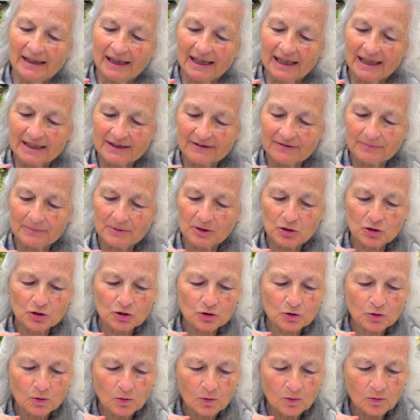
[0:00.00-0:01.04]
It's from the
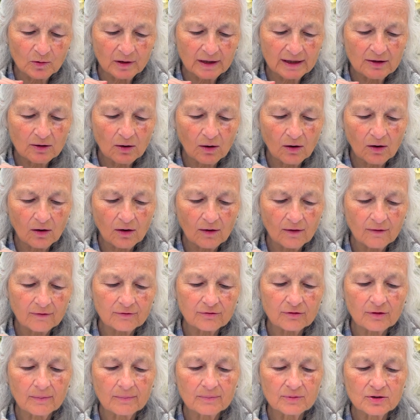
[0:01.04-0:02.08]
story of
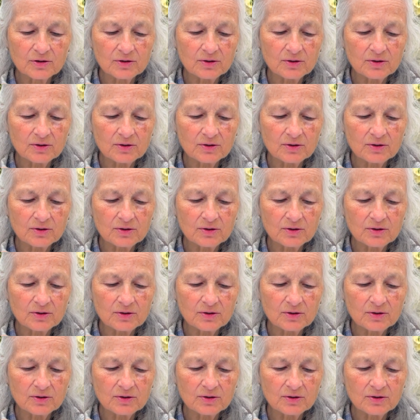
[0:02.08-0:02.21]
from